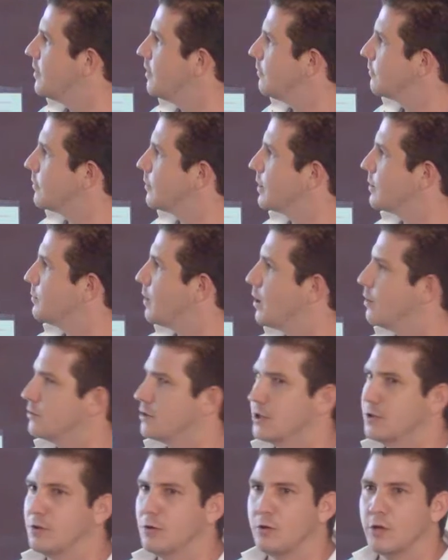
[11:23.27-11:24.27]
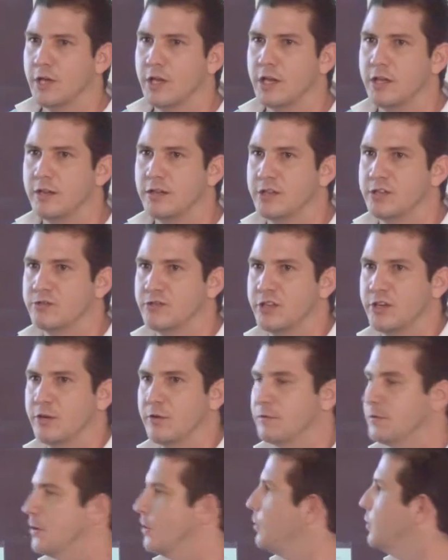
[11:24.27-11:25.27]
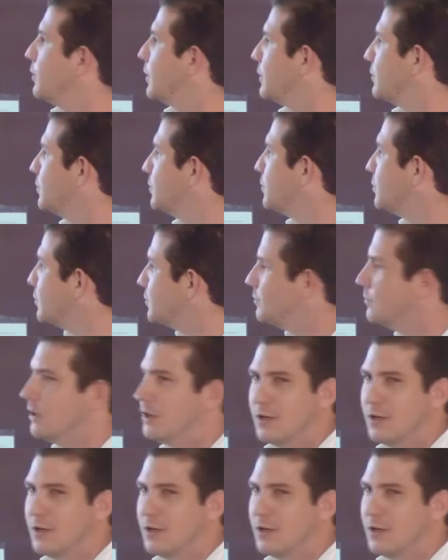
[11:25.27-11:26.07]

from the biotechnology industry of Cuba to,